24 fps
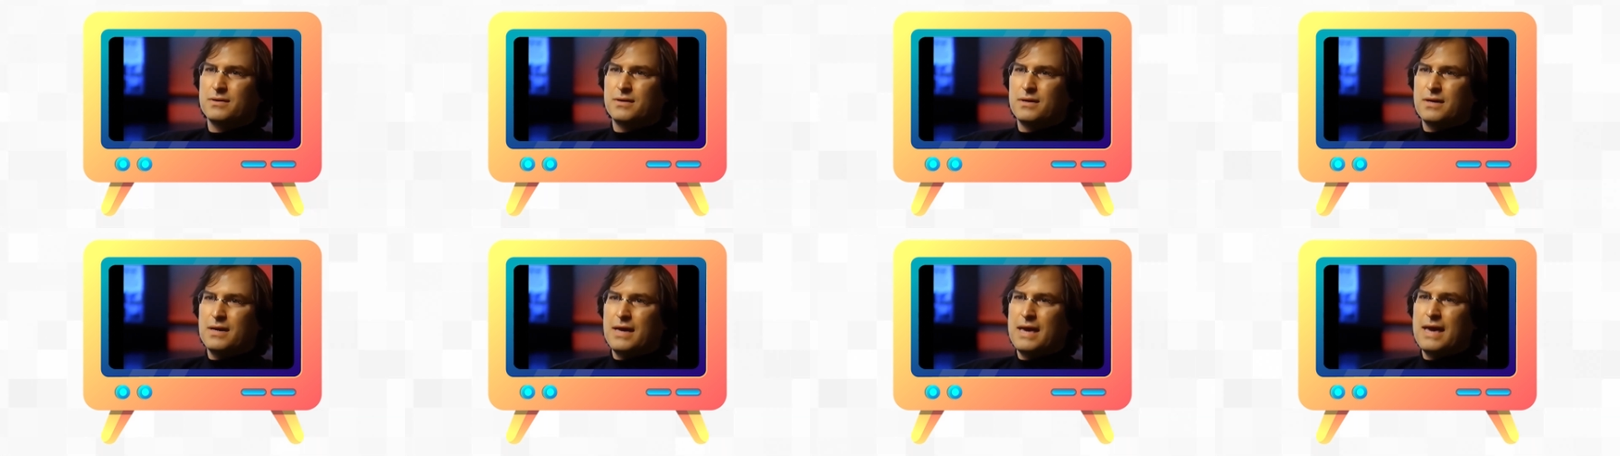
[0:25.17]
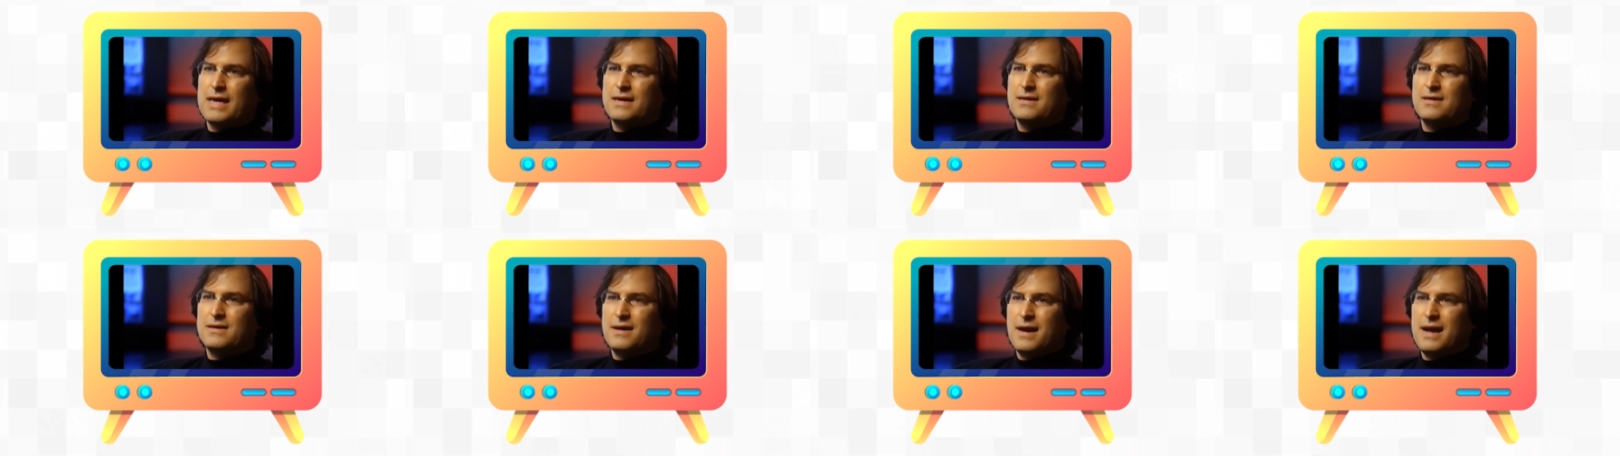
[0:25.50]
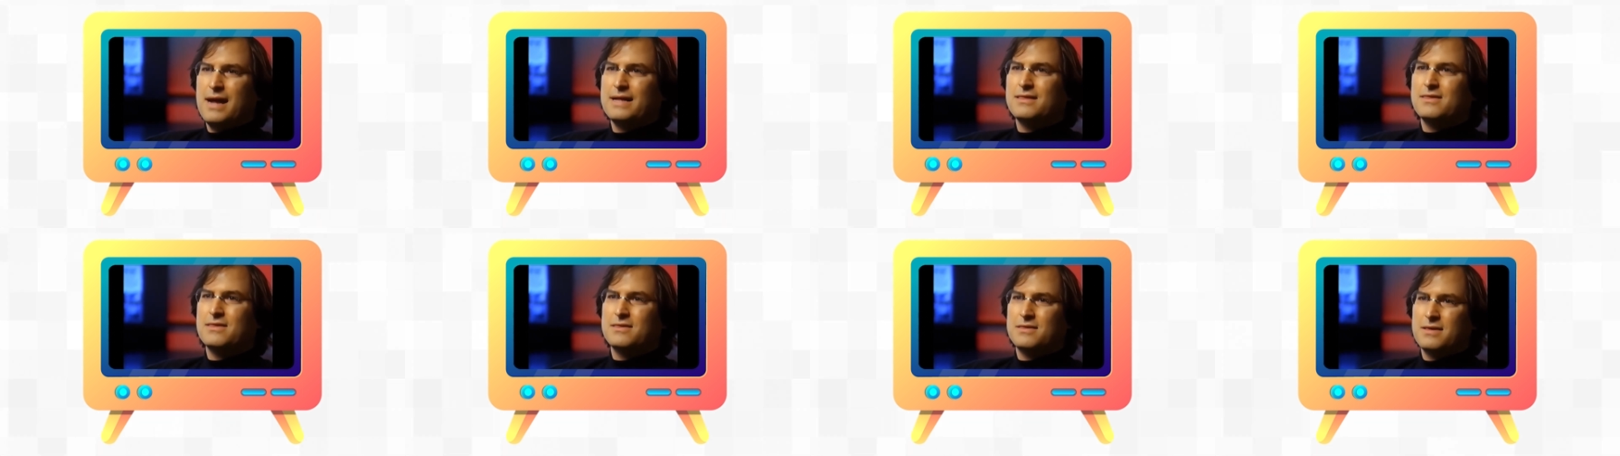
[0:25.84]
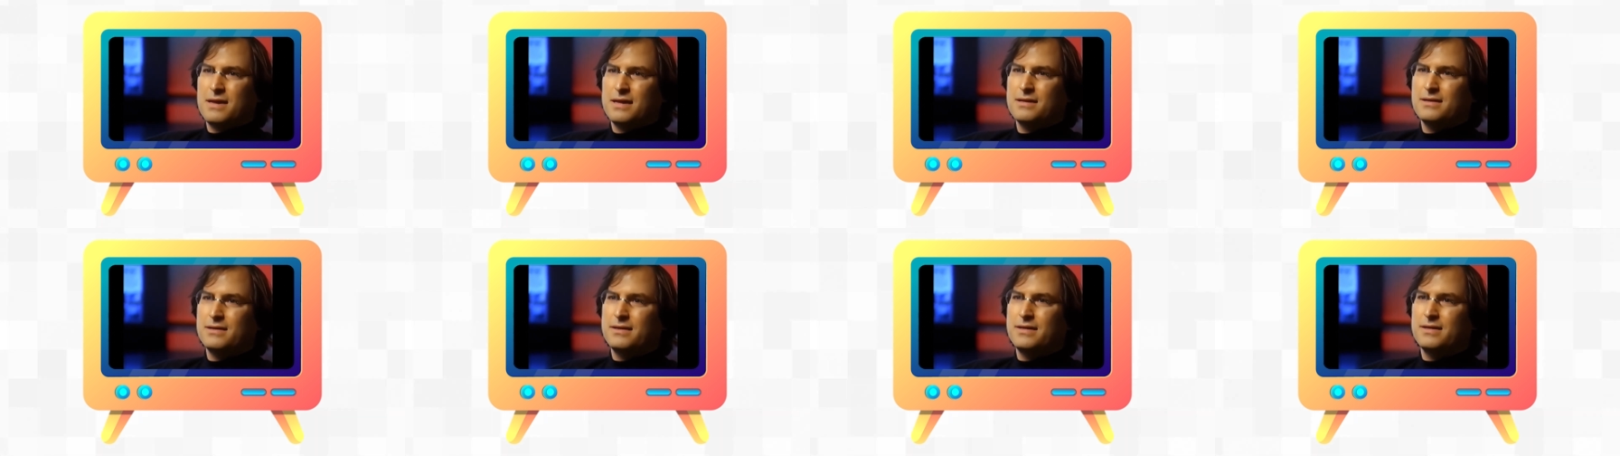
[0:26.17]
and not
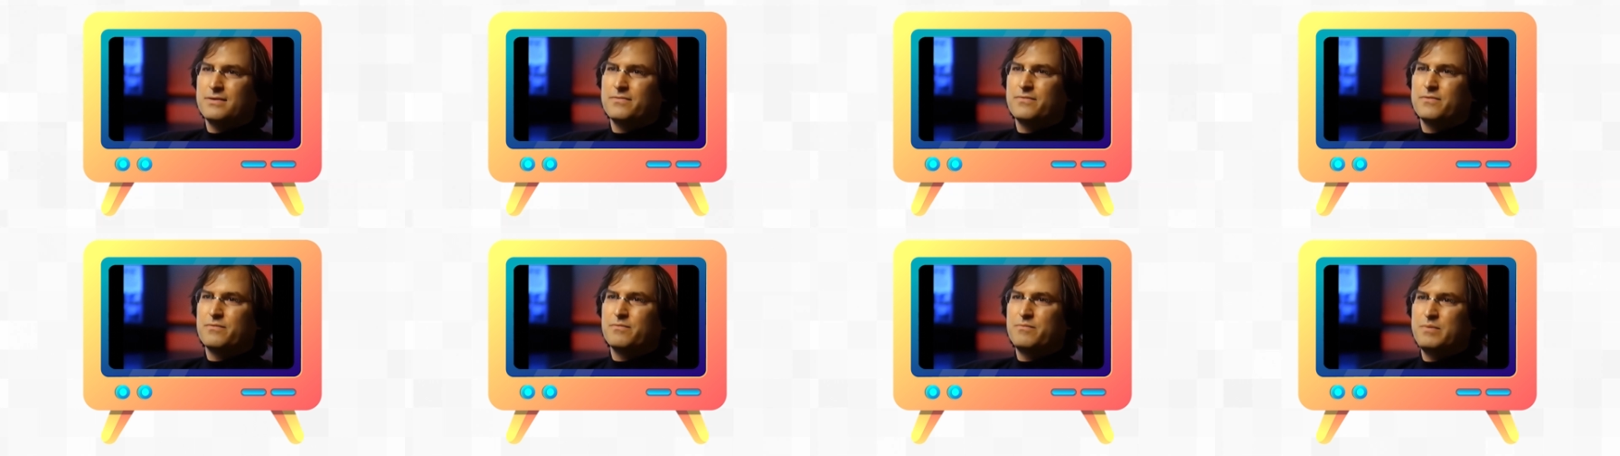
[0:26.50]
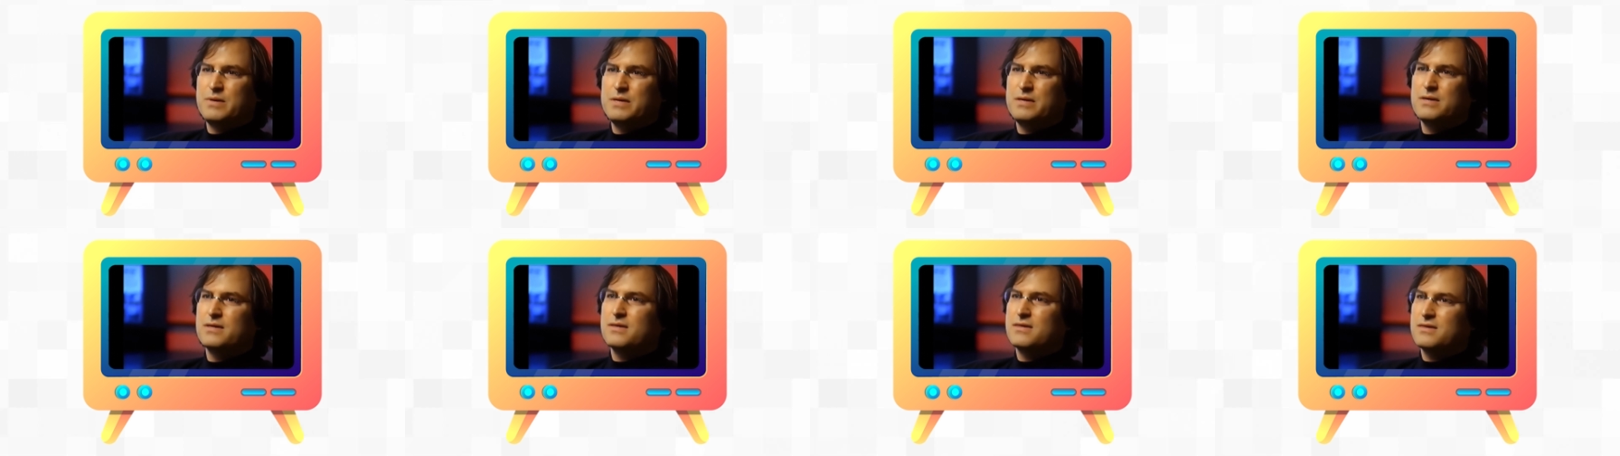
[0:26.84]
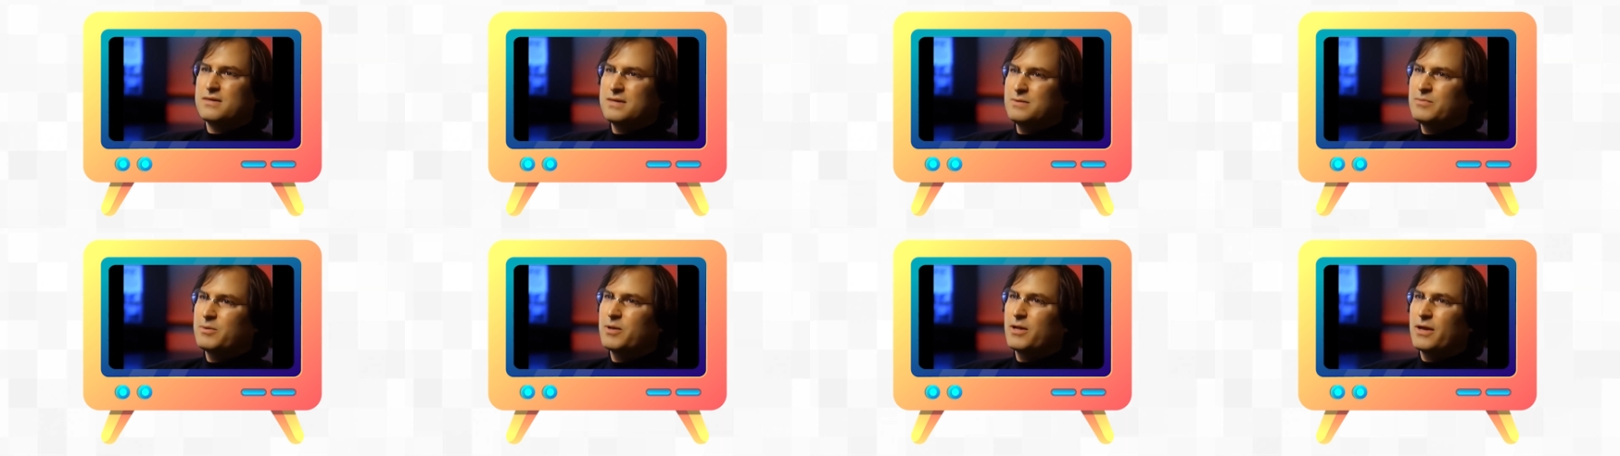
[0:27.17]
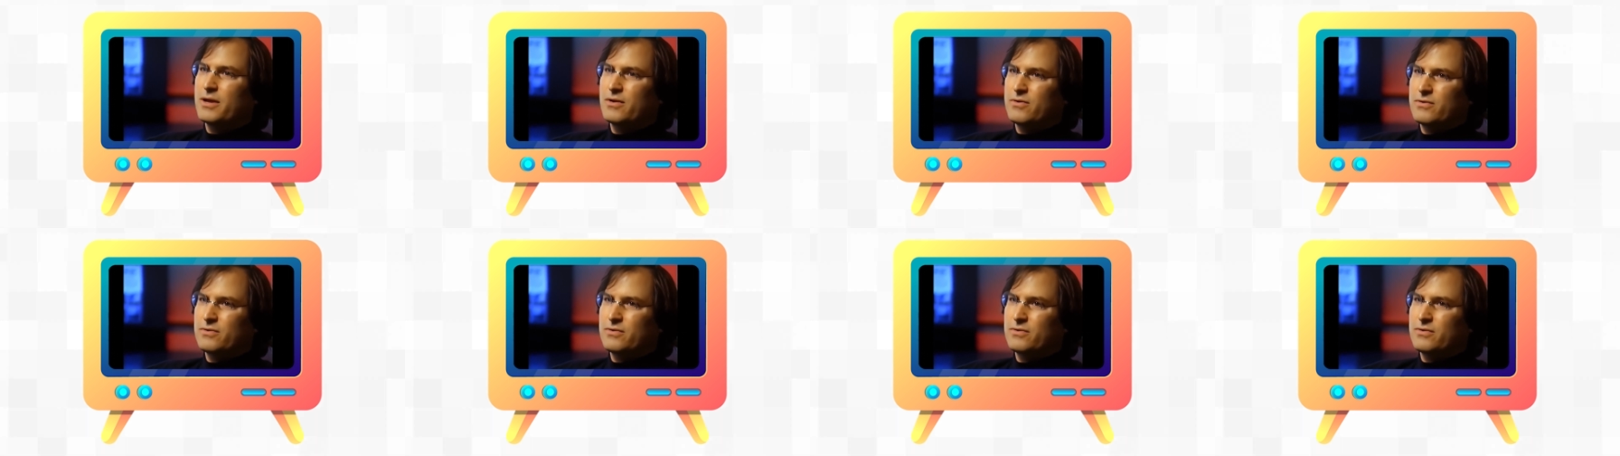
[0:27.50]
settling for B and C players.